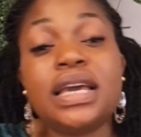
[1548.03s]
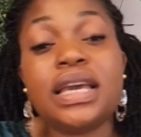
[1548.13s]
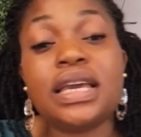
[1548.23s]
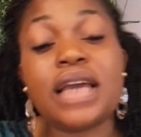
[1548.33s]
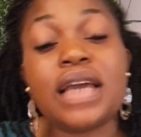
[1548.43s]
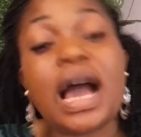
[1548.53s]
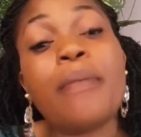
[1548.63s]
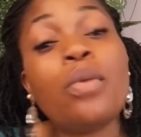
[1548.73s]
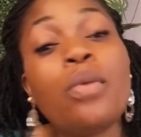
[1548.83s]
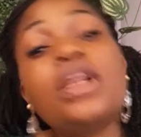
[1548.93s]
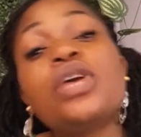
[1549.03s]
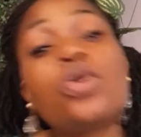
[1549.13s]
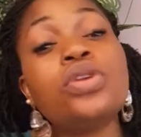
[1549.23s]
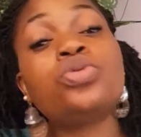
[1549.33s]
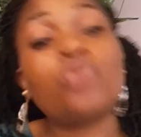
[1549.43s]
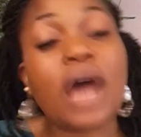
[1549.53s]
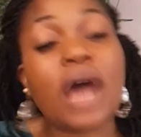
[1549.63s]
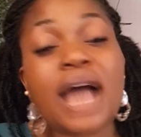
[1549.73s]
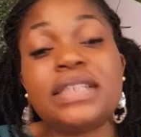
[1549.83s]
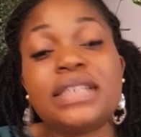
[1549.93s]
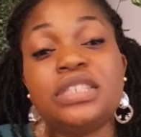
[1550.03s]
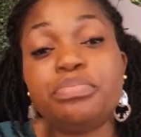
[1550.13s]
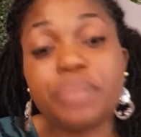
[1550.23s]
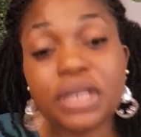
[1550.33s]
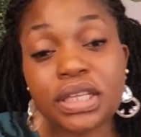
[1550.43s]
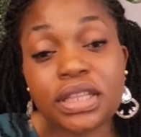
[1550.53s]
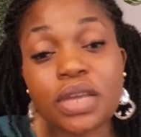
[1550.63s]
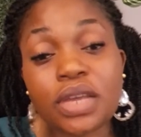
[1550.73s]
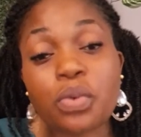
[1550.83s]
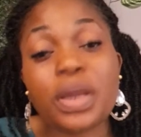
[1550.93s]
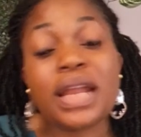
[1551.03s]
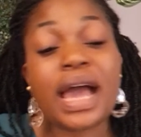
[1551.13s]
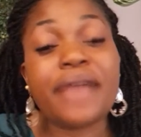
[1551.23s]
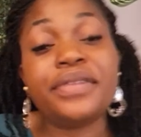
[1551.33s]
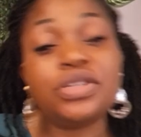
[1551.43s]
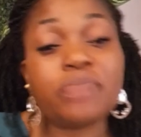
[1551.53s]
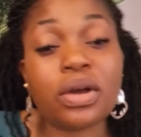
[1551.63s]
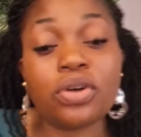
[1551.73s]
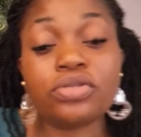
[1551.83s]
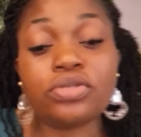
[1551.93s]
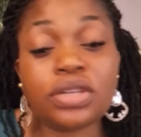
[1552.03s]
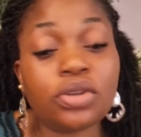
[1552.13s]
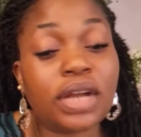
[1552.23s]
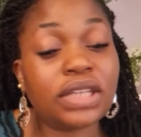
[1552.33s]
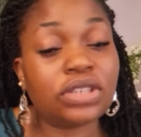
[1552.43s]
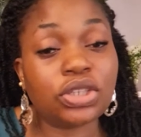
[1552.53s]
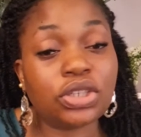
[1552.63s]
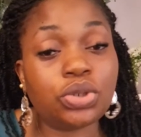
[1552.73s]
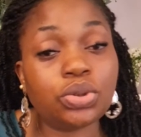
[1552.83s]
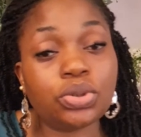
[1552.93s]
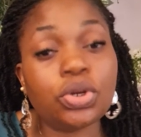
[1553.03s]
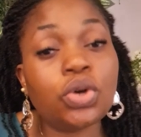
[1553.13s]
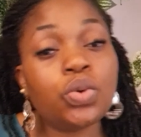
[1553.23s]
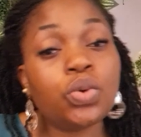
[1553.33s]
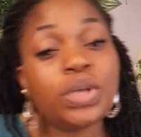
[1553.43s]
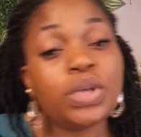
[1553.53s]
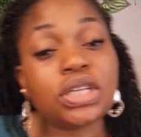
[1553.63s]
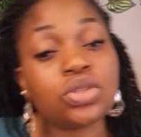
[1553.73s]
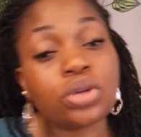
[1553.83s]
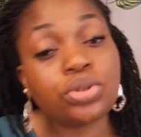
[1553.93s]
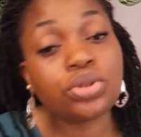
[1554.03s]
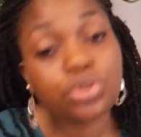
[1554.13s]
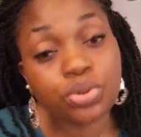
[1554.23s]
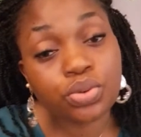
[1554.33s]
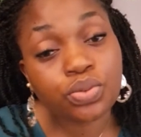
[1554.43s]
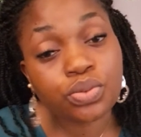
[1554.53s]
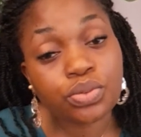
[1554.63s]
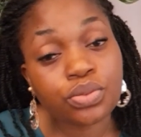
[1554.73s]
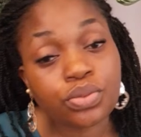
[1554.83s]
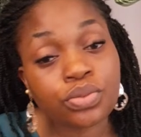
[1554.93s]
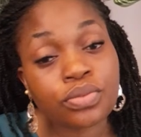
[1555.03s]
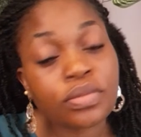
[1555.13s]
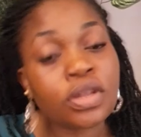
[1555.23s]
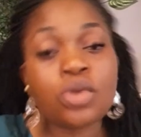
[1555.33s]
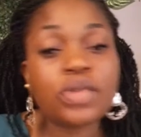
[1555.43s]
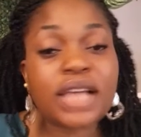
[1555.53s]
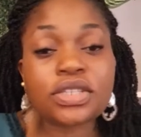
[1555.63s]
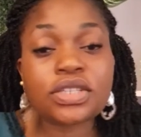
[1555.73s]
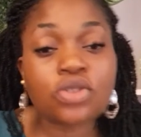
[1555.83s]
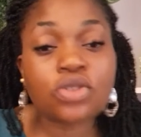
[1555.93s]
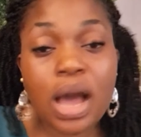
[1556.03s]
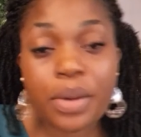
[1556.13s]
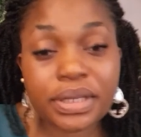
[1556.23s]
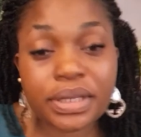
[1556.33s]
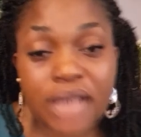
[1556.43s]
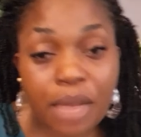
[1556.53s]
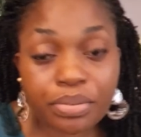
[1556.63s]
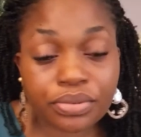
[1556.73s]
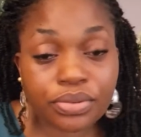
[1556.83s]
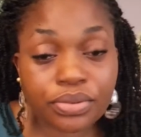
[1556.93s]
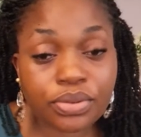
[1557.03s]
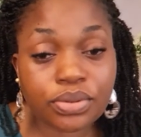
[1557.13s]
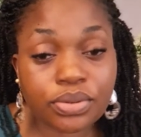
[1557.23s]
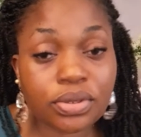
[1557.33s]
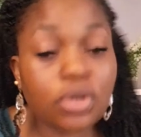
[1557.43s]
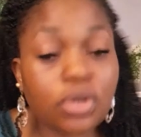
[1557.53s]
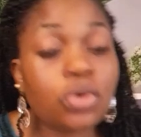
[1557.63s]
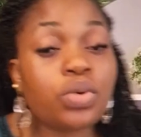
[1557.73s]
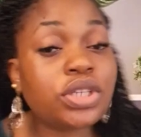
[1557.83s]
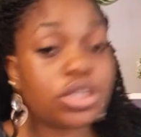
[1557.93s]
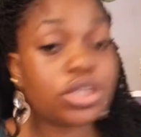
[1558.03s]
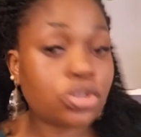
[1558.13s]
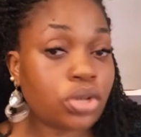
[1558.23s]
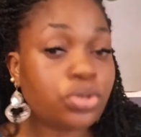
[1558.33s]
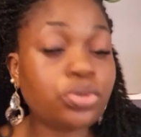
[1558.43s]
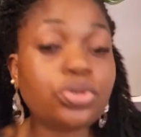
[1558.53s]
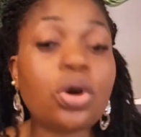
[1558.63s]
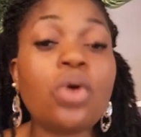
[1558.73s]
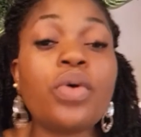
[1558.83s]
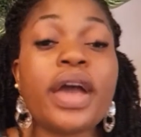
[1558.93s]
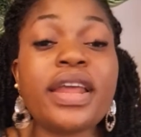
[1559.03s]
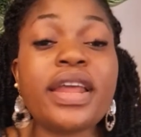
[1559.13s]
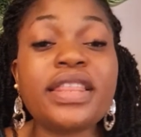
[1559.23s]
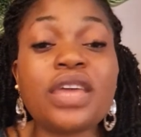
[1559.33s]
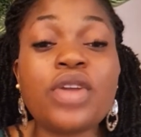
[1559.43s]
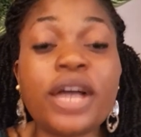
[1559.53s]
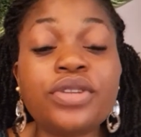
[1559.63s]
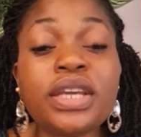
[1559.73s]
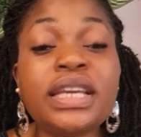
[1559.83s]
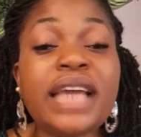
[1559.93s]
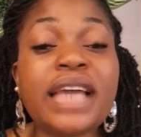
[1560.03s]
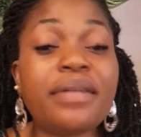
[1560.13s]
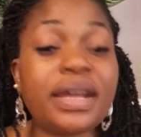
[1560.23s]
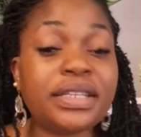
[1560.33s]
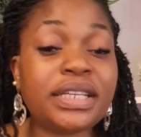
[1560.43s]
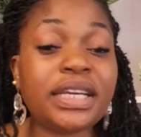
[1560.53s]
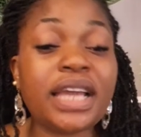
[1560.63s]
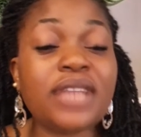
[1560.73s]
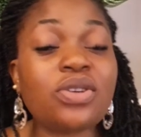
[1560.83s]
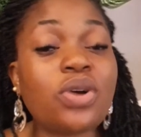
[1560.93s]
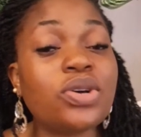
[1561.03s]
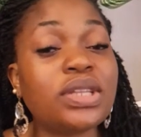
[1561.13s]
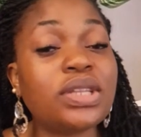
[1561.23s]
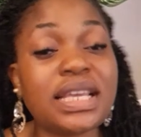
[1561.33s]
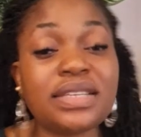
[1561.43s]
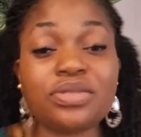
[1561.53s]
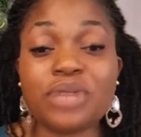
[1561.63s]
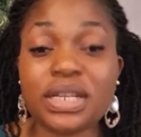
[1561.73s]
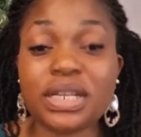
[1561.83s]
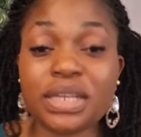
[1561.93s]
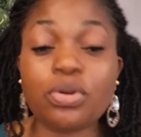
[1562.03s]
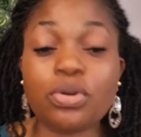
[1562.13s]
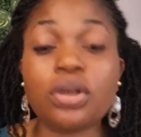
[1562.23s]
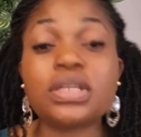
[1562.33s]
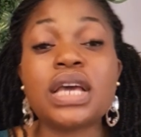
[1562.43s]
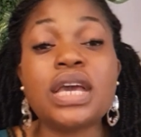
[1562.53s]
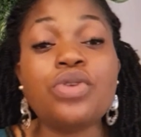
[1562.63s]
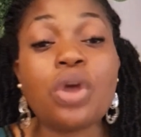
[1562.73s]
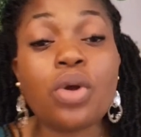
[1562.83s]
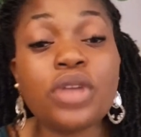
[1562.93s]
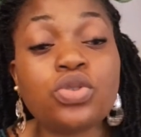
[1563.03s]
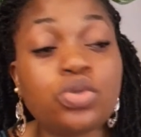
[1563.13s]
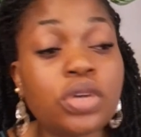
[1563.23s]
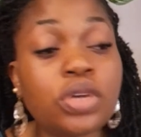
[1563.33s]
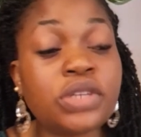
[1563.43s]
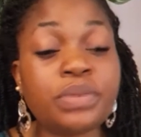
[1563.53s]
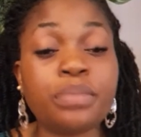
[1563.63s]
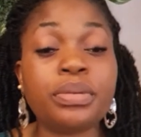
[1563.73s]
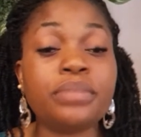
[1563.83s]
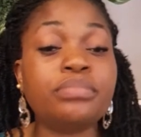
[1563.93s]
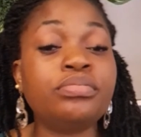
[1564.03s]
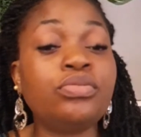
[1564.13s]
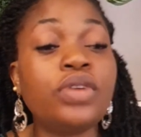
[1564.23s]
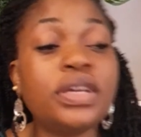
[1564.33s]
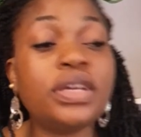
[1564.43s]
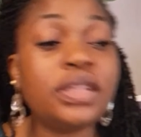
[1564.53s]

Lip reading: I'm only going to add the pin when I reach my $100 threshold, which is not true. That is not how it happens. which is not true. So anything you are doing, get ready, get all your things ready, because you're going to just be doing